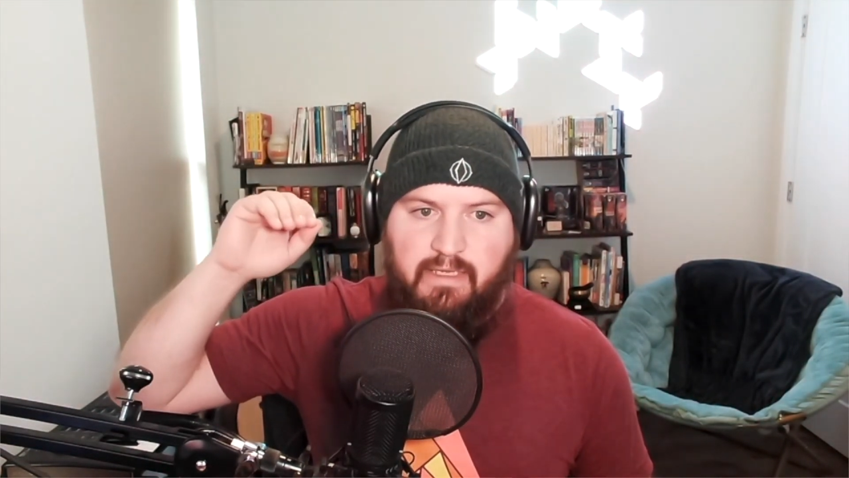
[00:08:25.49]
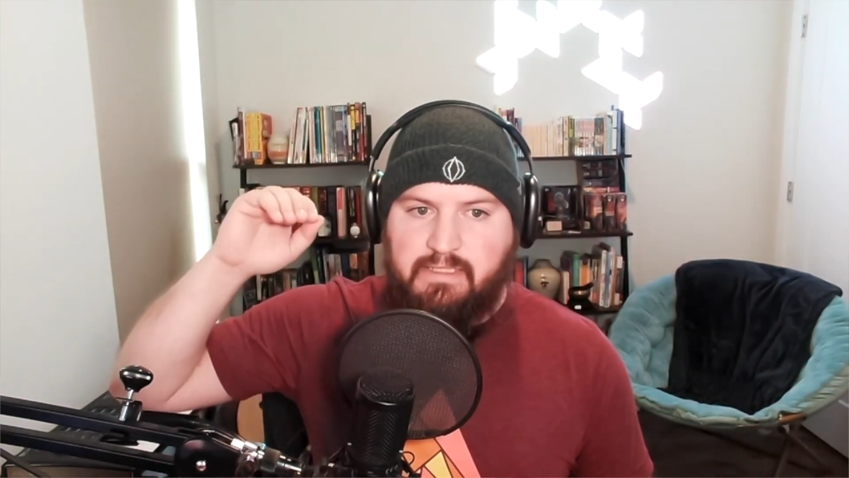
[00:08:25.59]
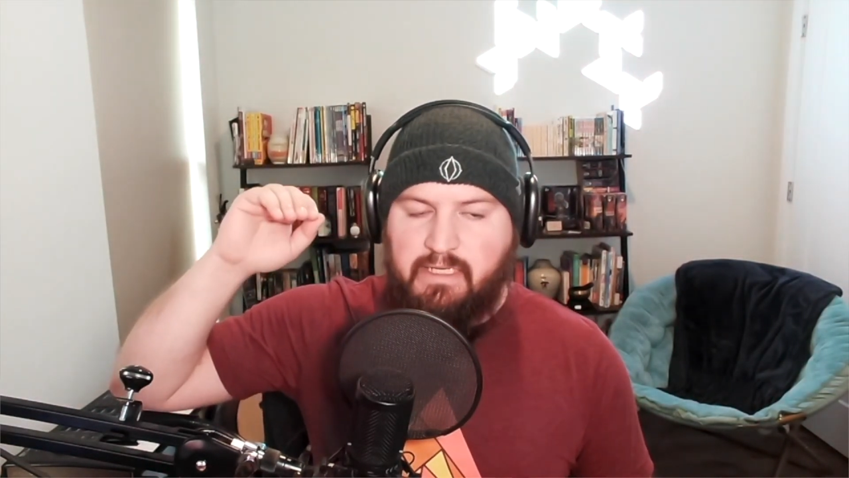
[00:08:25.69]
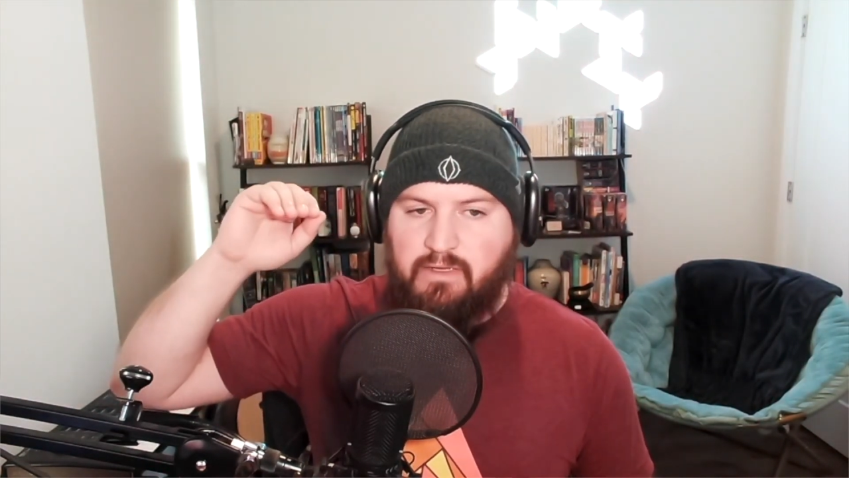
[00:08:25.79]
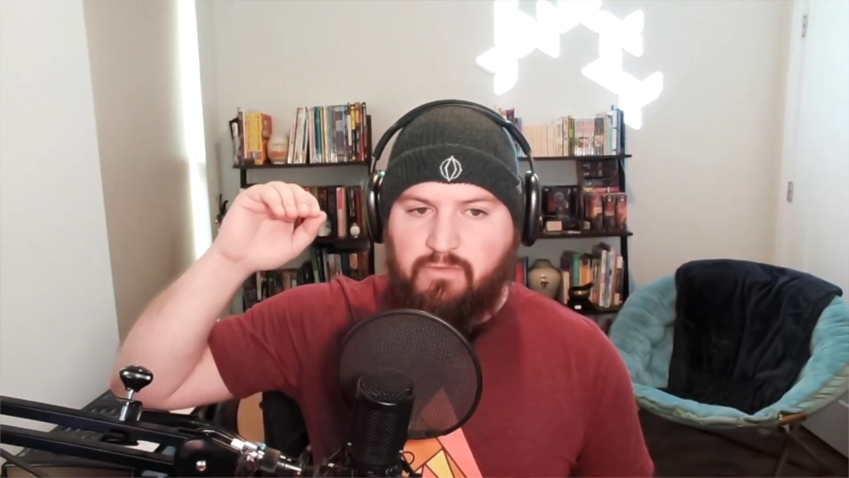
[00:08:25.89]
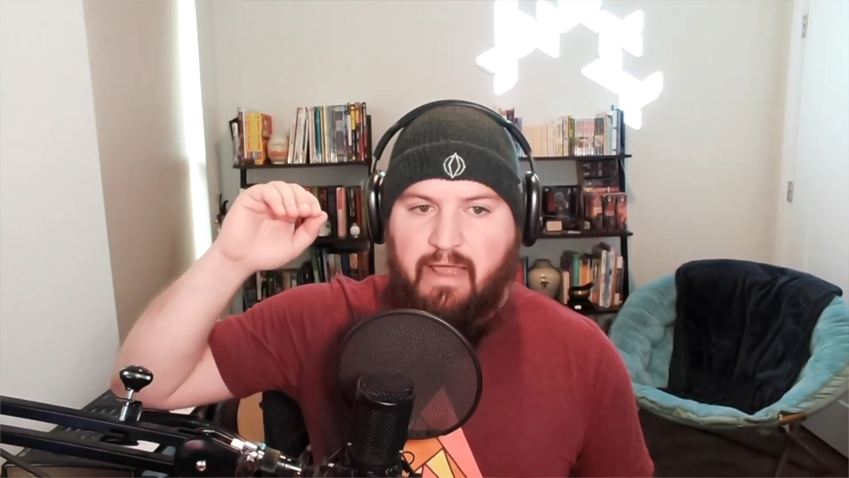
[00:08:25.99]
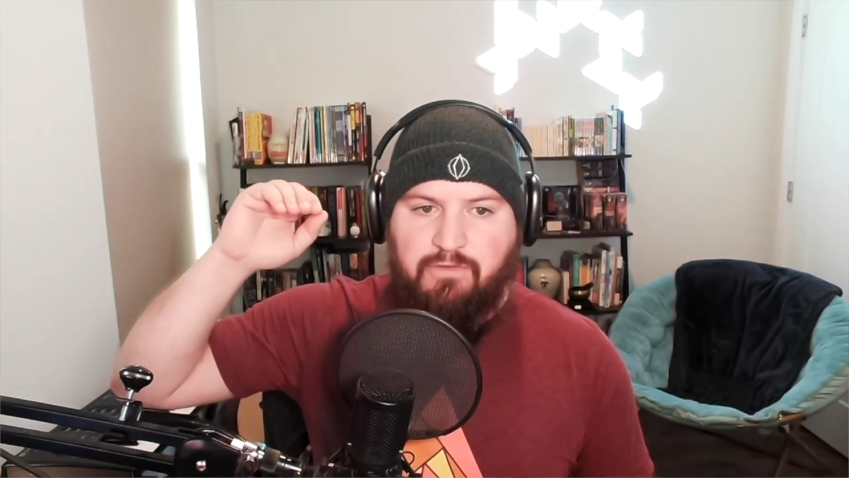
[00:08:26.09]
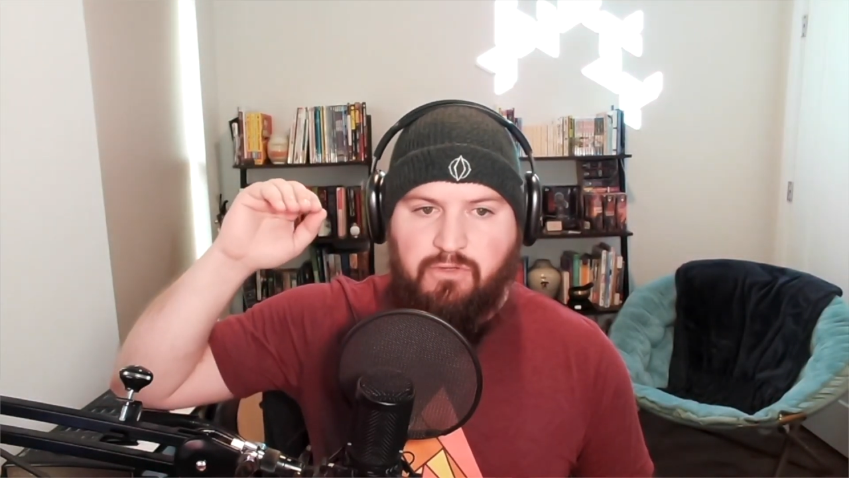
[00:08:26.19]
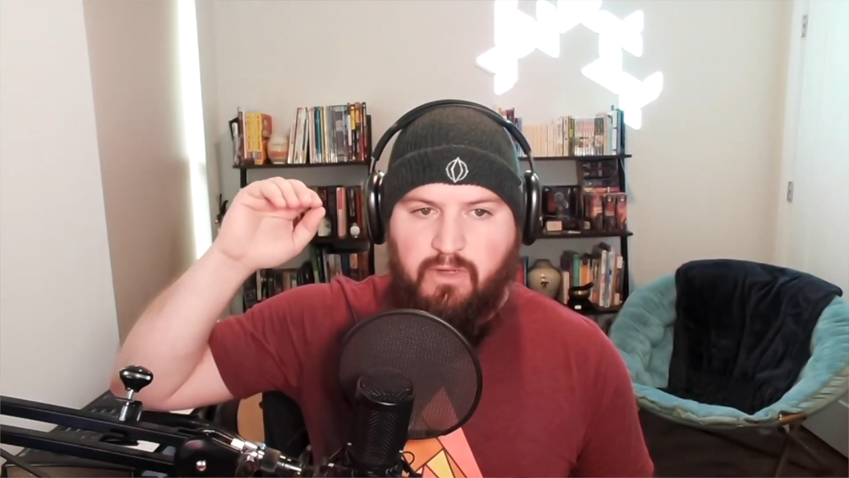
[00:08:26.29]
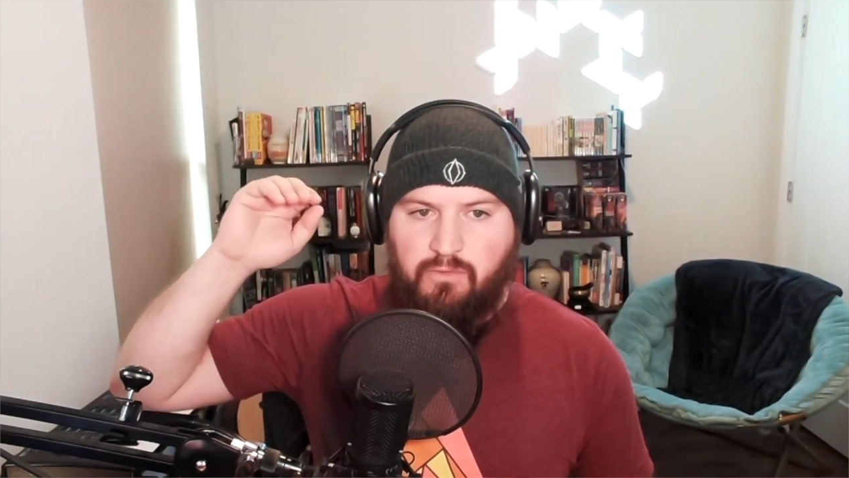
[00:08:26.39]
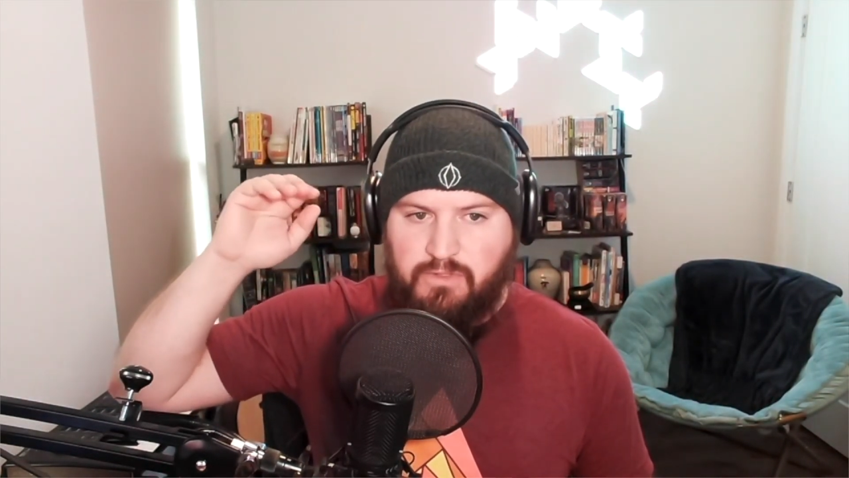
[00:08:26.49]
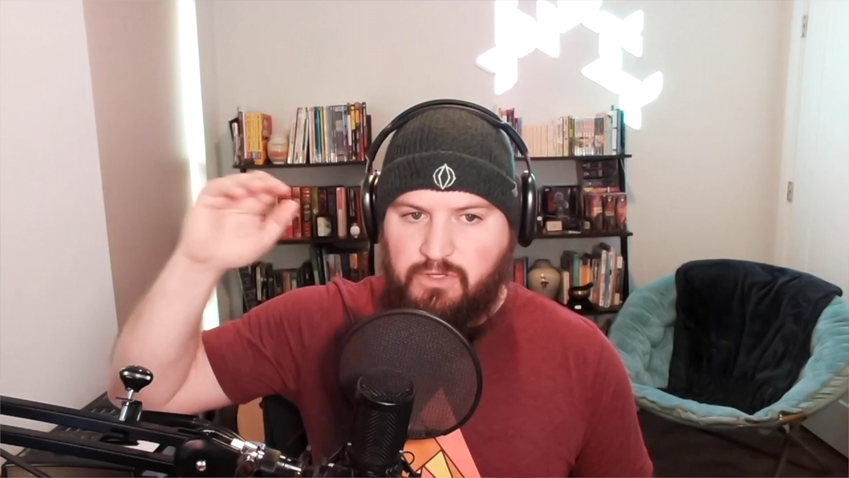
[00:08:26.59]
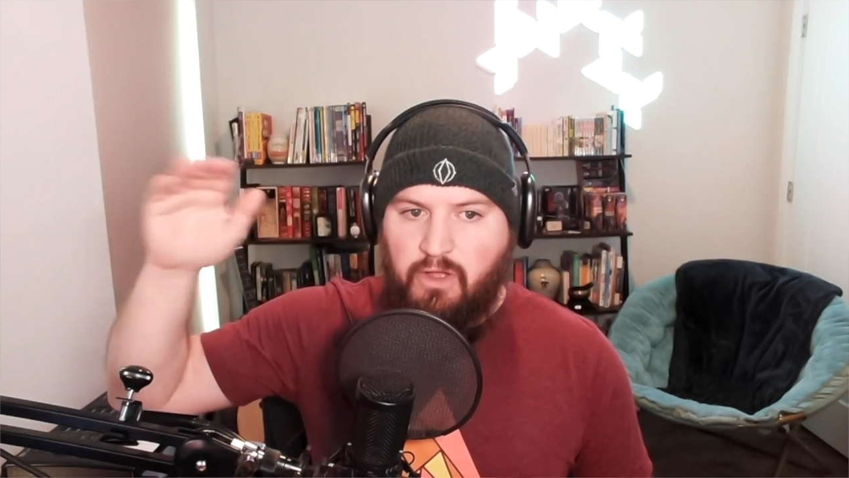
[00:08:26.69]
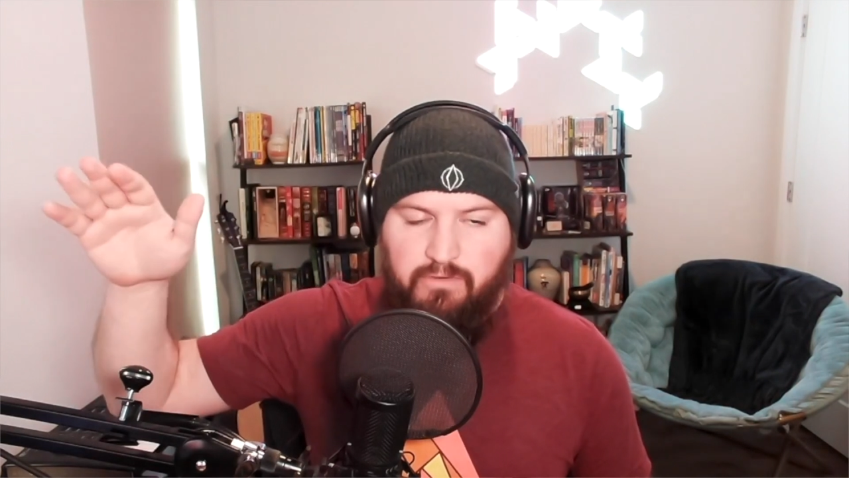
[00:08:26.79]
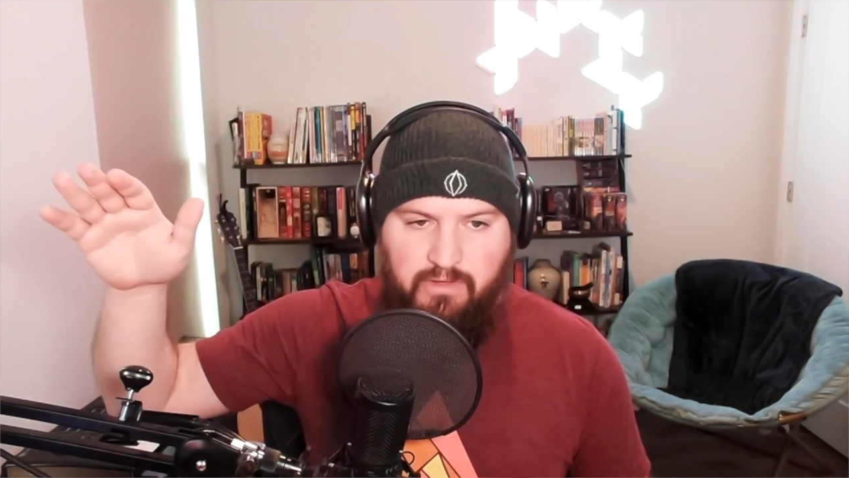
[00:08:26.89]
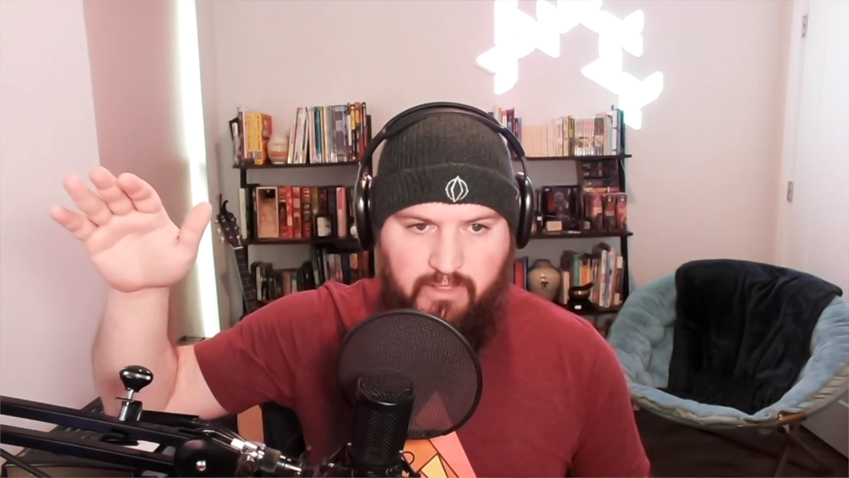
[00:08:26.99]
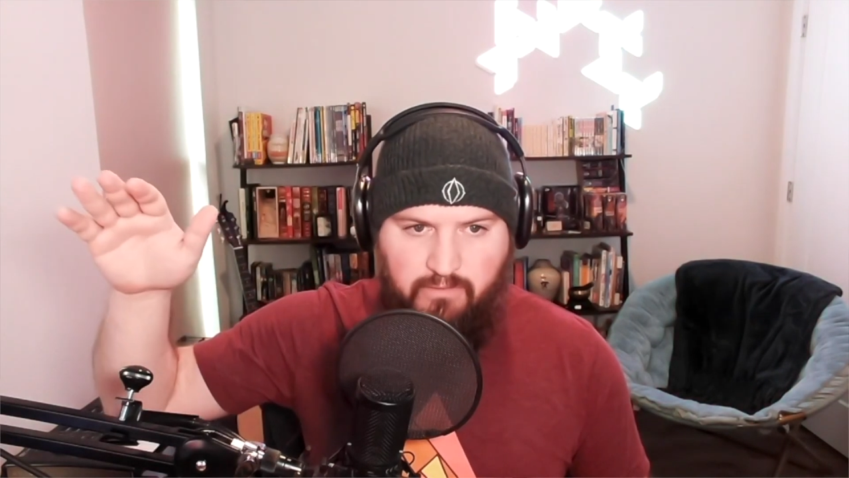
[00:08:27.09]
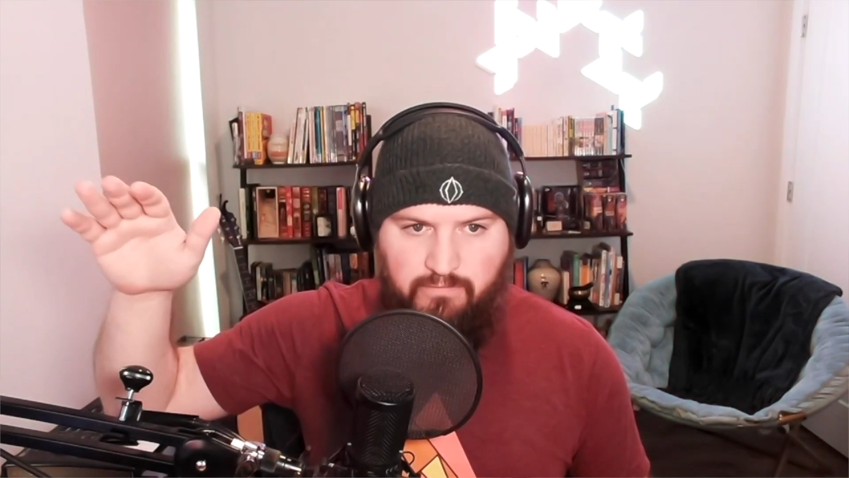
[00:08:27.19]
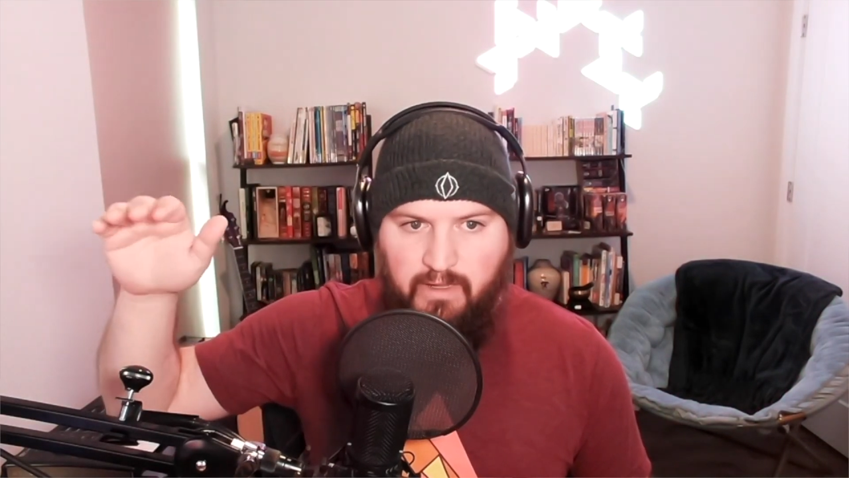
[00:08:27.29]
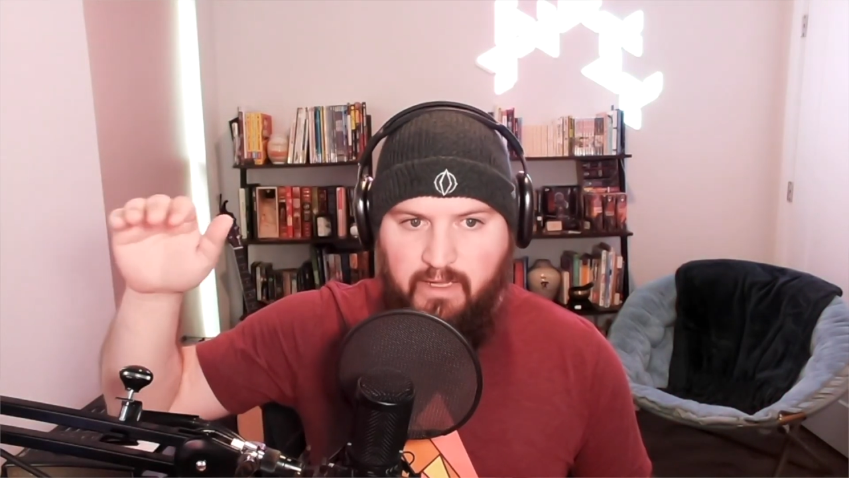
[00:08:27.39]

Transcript: It's in a GraphQL resolver that you've